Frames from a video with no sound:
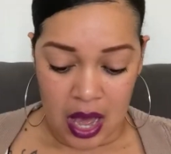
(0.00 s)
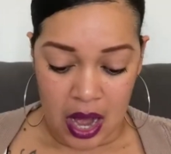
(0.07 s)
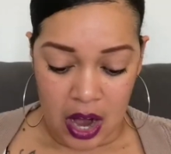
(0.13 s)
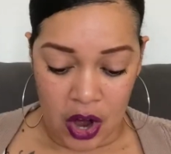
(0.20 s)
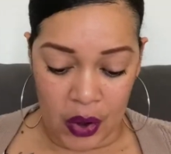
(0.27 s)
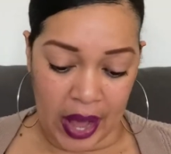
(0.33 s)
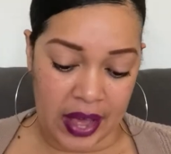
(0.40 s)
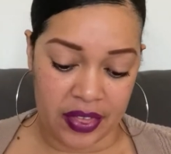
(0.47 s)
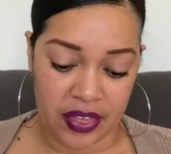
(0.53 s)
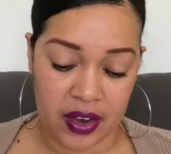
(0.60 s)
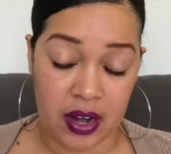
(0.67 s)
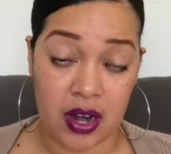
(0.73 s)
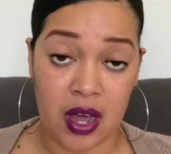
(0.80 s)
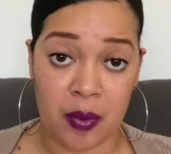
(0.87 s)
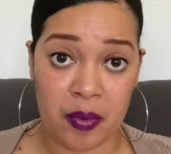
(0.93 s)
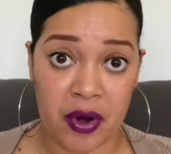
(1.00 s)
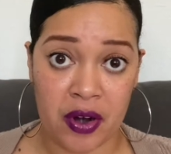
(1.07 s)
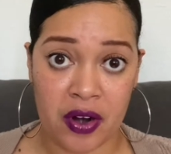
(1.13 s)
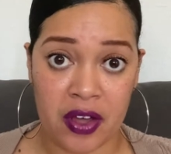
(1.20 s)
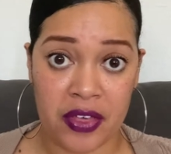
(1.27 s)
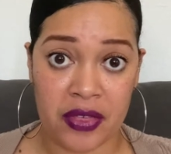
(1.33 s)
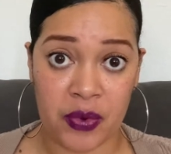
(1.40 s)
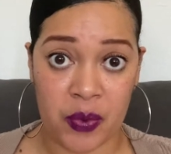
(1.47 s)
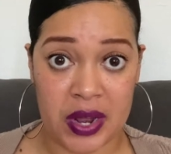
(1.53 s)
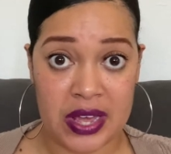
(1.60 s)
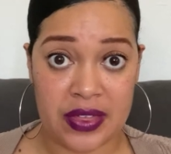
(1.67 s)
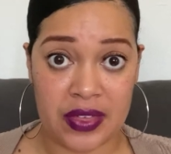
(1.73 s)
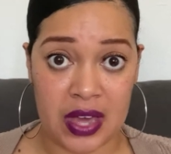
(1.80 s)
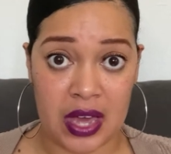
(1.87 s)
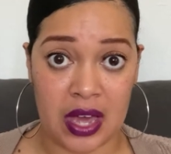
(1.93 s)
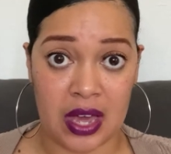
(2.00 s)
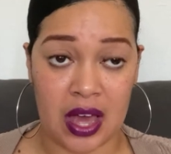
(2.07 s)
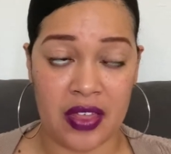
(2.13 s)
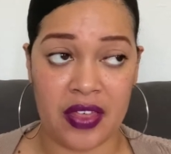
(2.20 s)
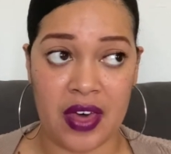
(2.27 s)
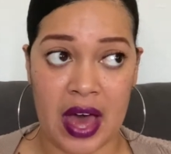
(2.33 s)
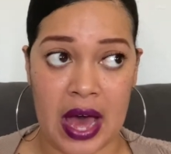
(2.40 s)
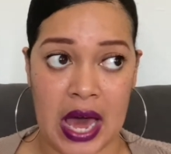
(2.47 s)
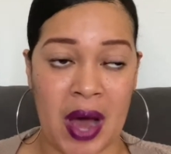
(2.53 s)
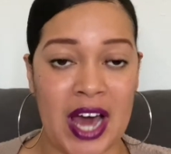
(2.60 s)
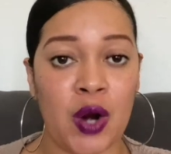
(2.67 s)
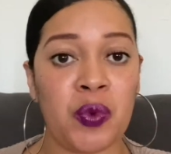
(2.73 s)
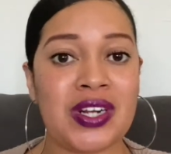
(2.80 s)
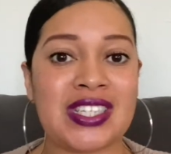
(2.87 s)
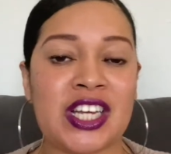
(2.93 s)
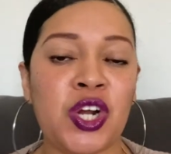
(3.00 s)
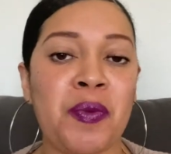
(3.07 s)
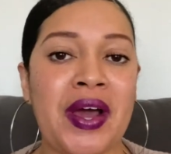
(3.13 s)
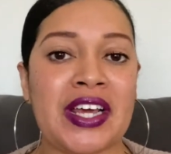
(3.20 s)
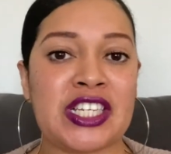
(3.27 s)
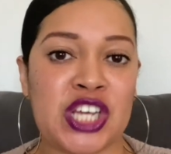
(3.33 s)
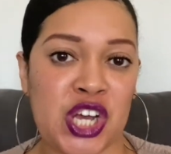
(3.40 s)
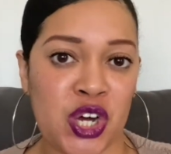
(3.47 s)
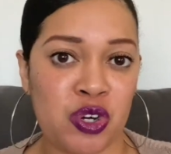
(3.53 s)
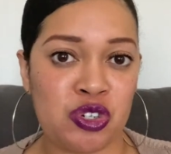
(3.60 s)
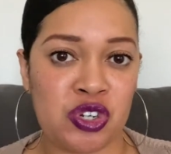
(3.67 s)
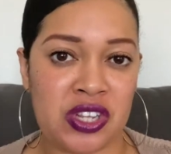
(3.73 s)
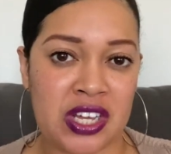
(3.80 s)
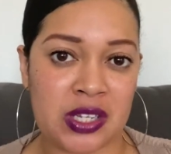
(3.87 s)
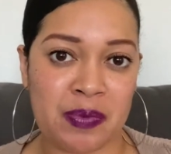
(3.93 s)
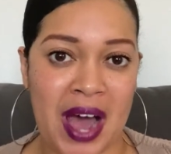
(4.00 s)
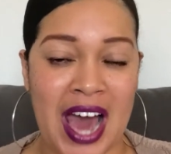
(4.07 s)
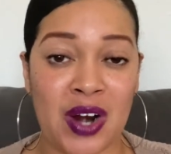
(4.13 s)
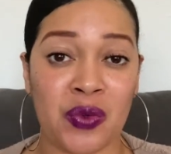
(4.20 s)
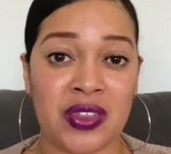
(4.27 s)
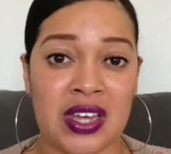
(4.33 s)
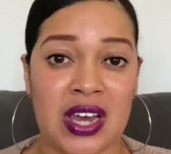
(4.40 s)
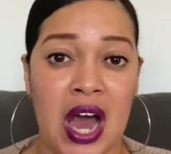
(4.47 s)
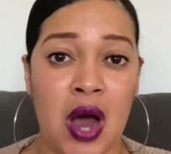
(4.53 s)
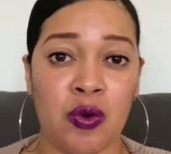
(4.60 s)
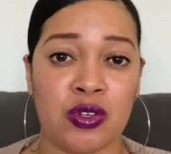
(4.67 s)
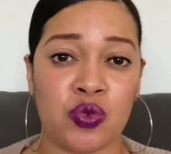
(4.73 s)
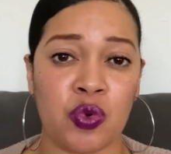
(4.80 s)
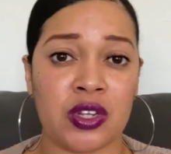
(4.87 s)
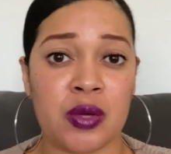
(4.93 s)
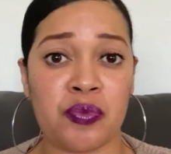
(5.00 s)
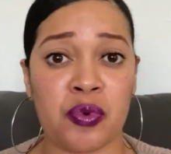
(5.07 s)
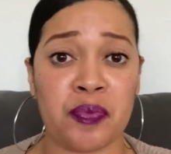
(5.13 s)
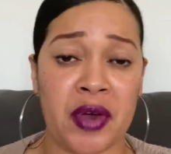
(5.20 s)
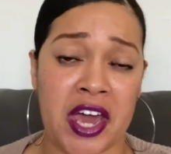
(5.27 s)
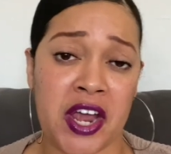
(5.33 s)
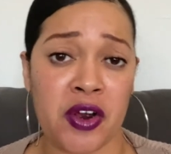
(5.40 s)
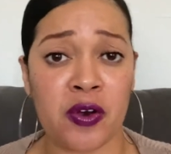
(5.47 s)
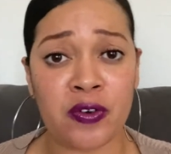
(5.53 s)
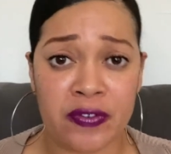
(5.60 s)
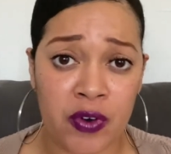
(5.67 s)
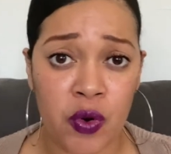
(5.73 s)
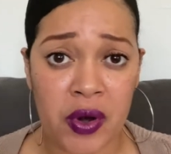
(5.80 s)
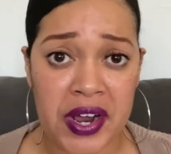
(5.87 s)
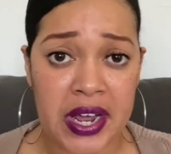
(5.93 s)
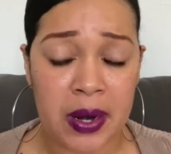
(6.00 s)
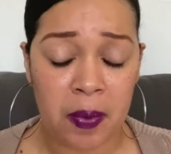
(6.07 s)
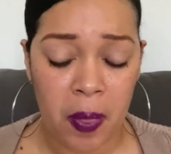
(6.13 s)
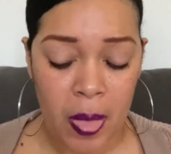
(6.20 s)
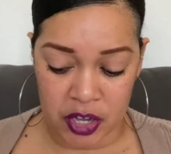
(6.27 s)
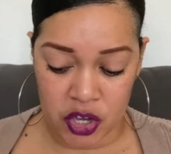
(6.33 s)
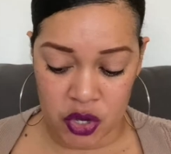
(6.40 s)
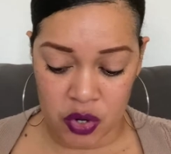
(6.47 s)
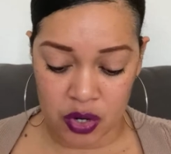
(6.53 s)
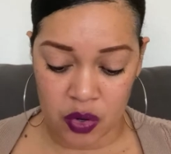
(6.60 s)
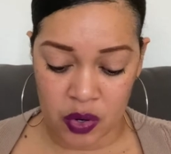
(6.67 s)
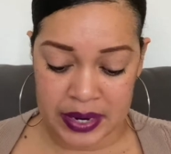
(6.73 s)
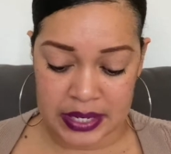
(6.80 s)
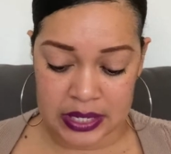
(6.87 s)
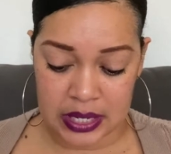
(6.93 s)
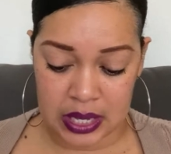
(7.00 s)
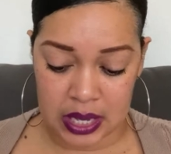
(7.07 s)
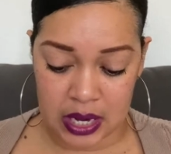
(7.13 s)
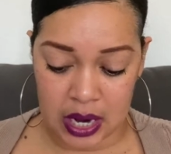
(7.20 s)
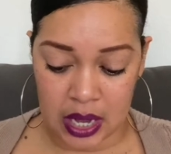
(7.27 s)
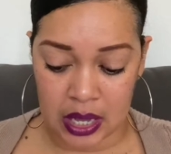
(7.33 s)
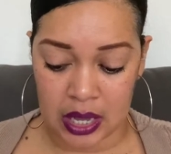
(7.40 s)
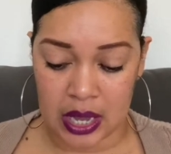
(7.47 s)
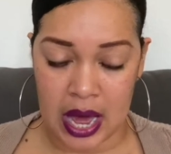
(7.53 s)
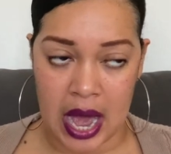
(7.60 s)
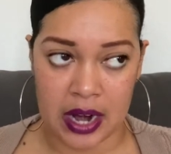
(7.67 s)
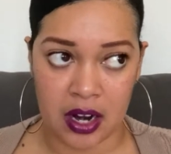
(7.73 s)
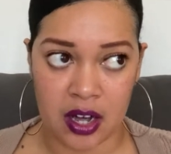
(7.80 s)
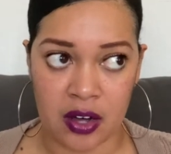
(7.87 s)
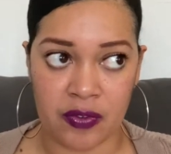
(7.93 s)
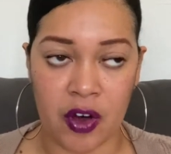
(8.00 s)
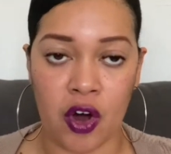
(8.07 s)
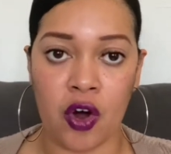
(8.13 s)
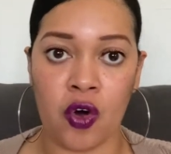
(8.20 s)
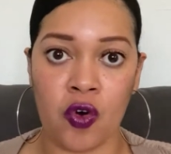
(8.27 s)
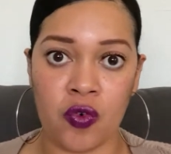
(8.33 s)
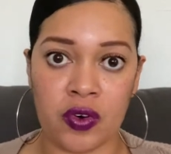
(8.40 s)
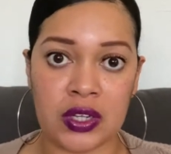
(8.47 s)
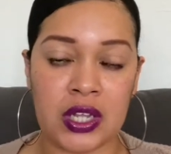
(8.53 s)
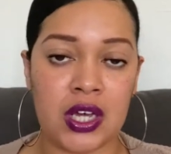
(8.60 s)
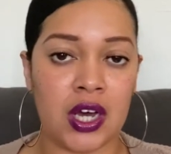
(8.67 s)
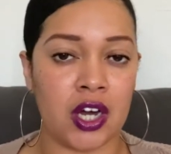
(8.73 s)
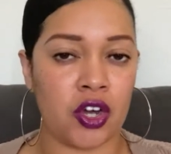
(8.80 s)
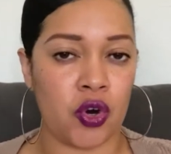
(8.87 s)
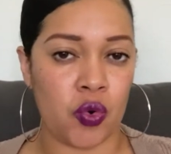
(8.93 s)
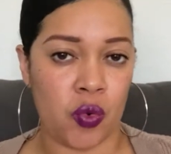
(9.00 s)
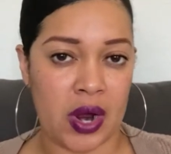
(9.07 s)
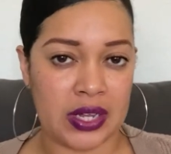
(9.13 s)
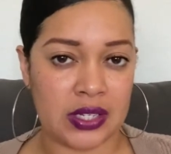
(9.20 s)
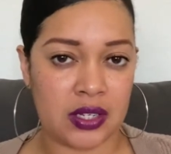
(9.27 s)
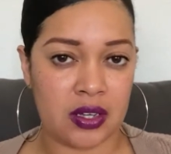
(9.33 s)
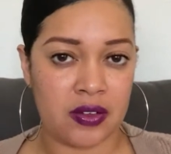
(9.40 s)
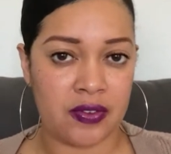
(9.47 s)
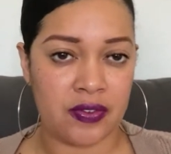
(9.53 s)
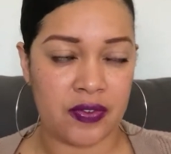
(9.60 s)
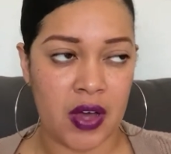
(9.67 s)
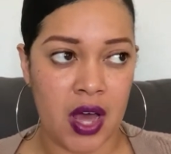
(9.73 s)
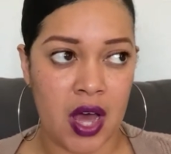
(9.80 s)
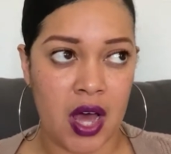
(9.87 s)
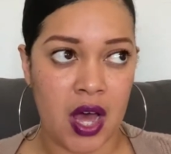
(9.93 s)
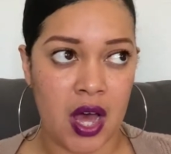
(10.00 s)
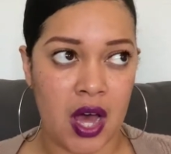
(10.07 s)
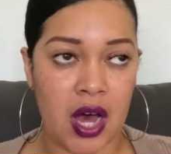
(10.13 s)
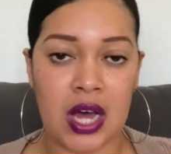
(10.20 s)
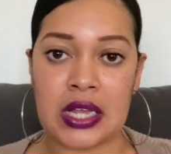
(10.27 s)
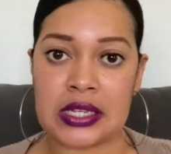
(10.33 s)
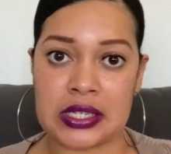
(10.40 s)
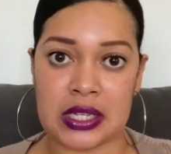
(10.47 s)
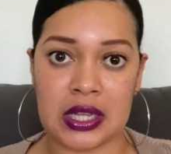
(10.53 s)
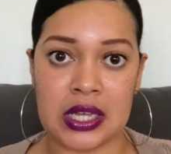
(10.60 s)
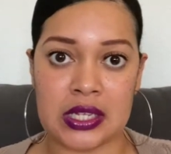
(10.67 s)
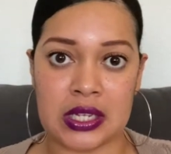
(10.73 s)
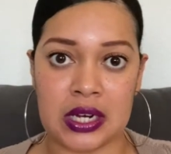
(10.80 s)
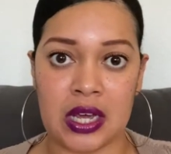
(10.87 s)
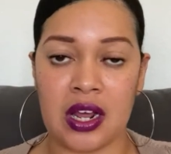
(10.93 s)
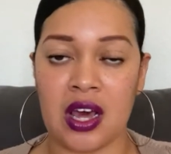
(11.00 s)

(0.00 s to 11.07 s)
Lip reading: Okay, the number 3 thing that I don't want to say nobody tells you this, but I don't think I was really prepared for it. You're going to get a lot of overly aggressive, unsolicited